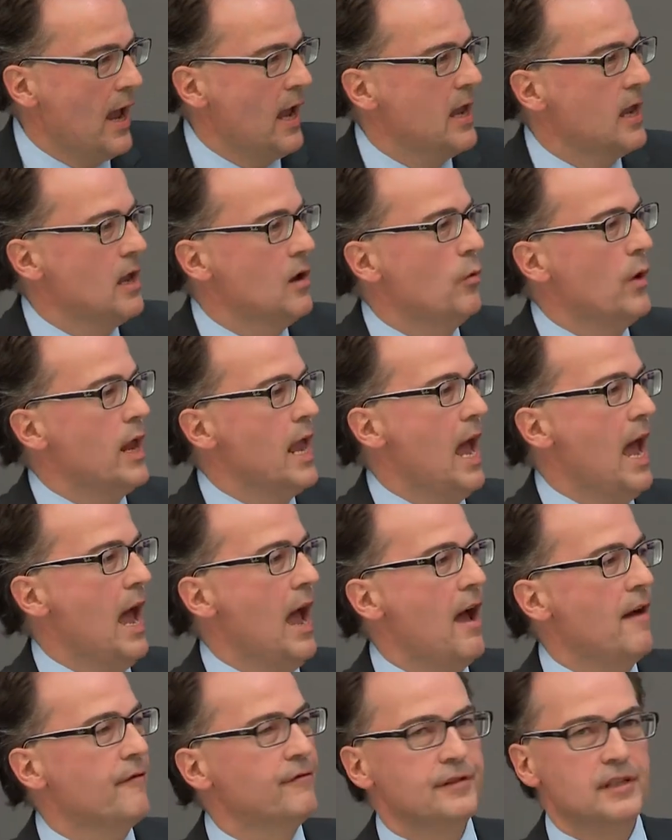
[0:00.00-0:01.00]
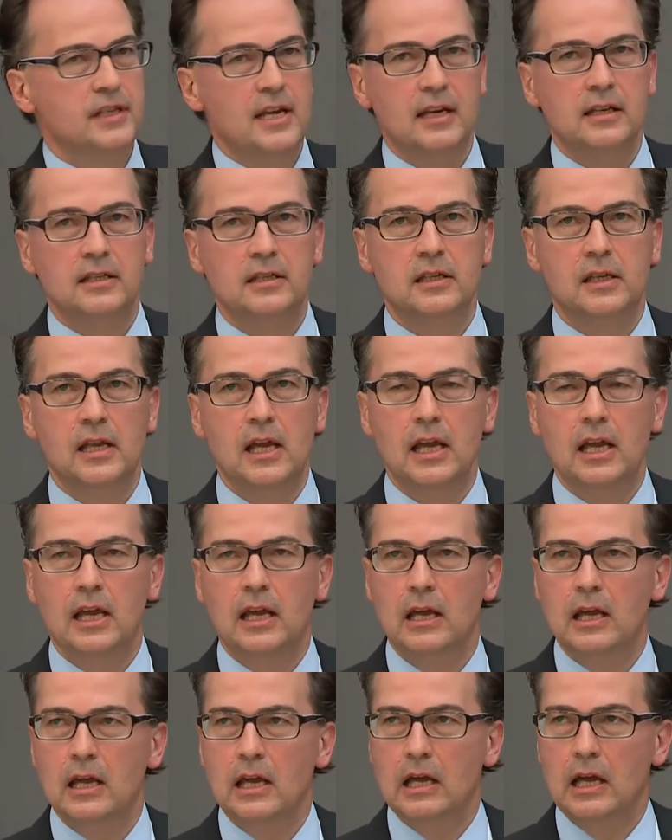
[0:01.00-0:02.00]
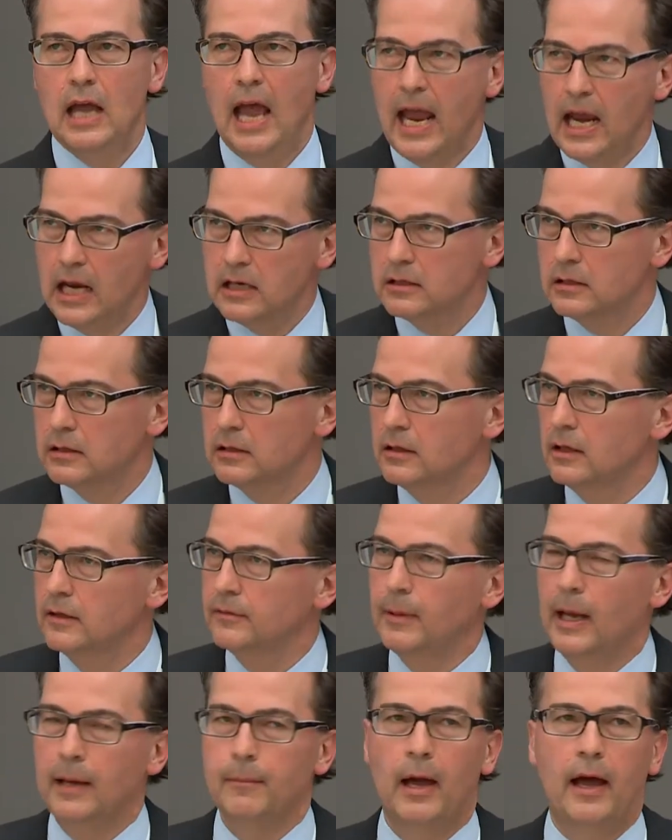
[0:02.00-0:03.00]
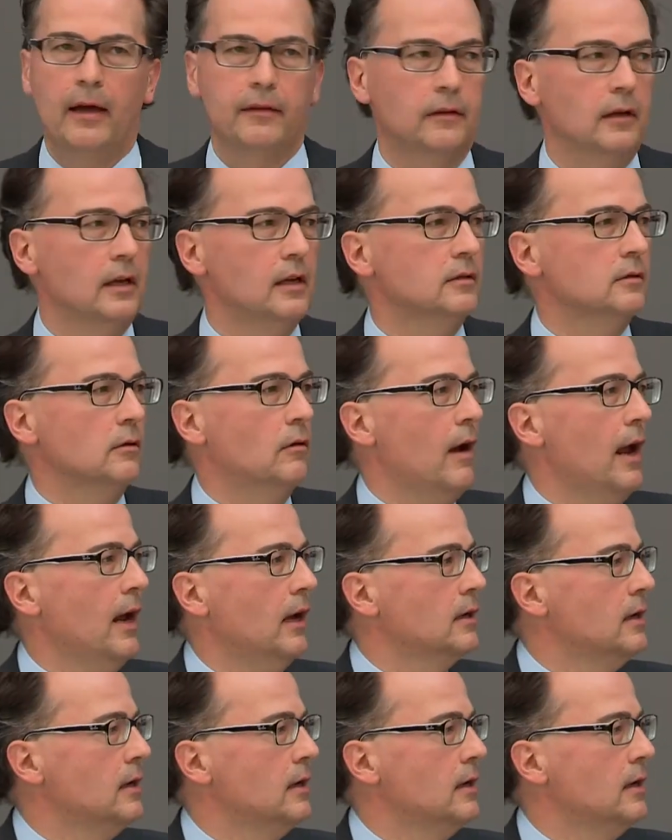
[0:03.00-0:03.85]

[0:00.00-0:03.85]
we have 68, if my math is correct,